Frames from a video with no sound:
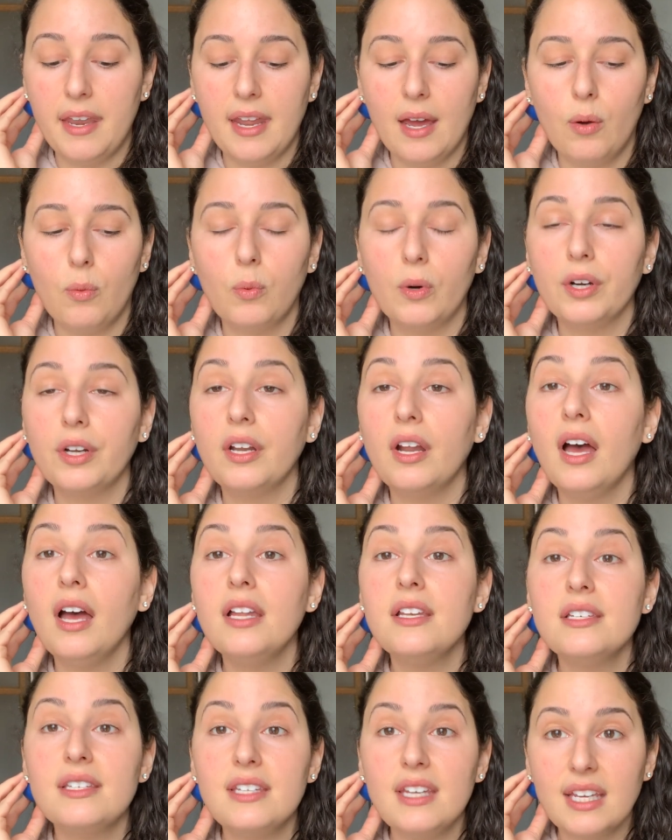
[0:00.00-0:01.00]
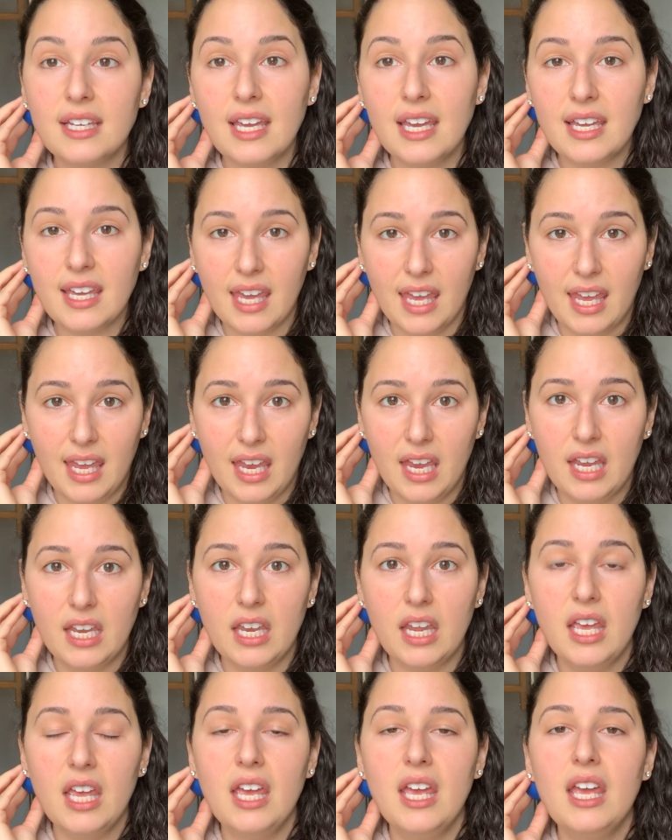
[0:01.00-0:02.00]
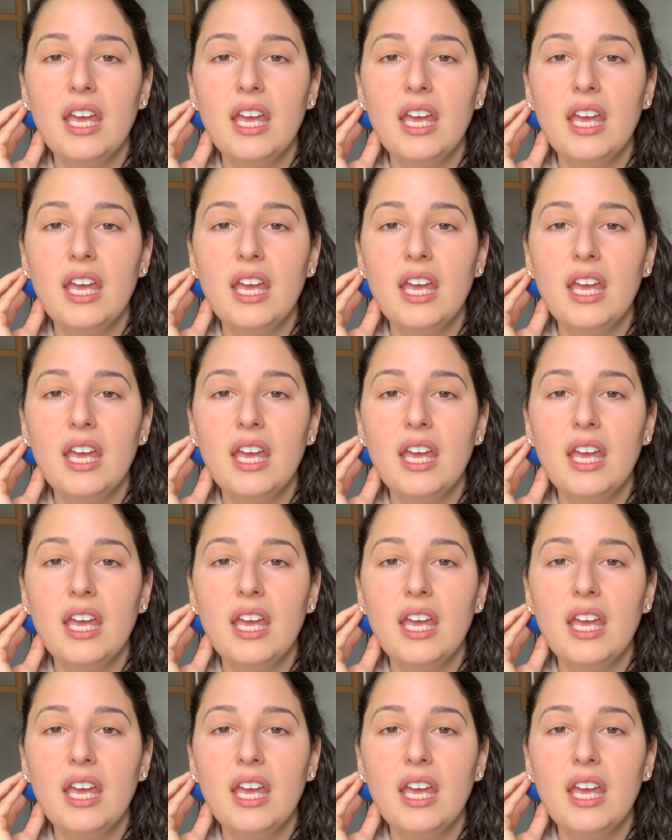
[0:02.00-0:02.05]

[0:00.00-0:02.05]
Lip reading: Now, we're not digging in.